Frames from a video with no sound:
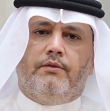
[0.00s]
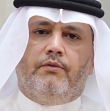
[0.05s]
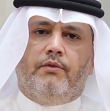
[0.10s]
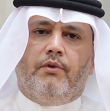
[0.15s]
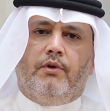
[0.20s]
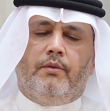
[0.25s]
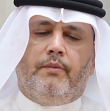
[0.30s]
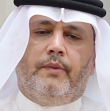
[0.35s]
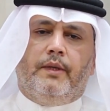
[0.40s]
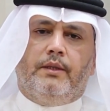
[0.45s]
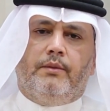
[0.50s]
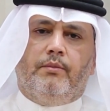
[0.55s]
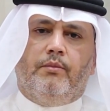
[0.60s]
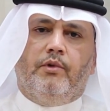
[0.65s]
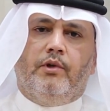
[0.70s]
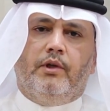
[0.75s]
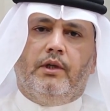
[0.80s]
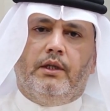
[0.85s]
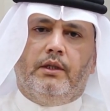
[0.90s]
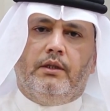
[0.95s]
format
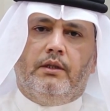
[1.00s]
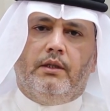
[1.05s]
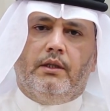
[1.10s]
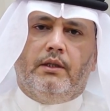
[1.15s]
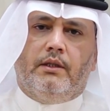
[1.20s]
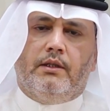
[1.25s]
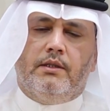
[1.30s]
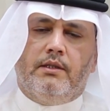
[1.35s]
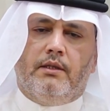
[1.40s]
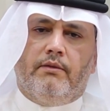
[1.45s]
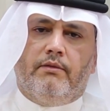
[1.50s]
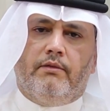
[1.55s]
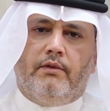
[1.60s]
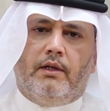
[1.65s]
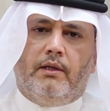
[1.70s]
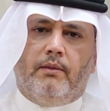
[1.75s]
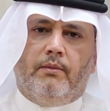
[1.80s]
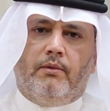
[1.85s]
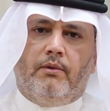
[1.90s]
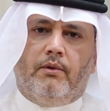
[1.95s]
booklet that is
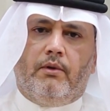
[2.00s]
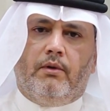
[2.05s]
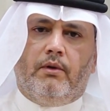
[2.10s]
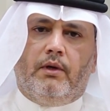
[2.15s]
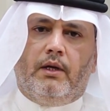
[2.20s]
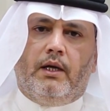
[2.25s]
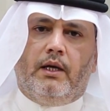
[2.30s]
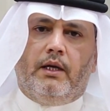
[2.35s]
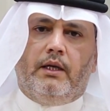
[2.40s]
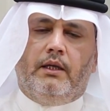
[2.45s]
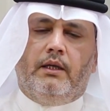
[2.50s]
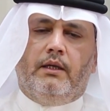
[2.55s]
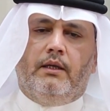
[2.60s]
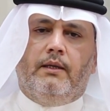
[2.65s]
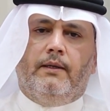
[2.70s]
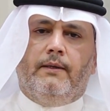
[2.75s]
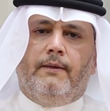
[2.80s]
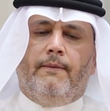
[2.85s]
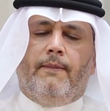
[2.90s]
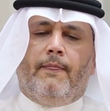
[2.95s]
available online,
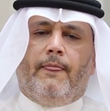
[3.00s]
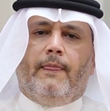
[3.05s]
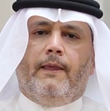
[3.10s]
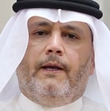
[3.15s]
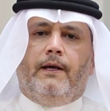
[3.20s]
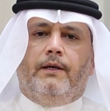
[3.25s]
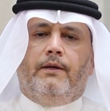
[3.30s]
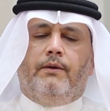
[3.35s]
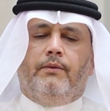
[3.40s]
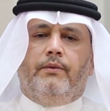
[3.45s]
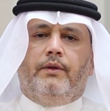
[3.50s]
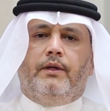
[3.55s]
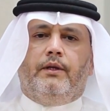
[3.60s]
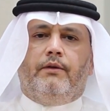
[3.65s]
and we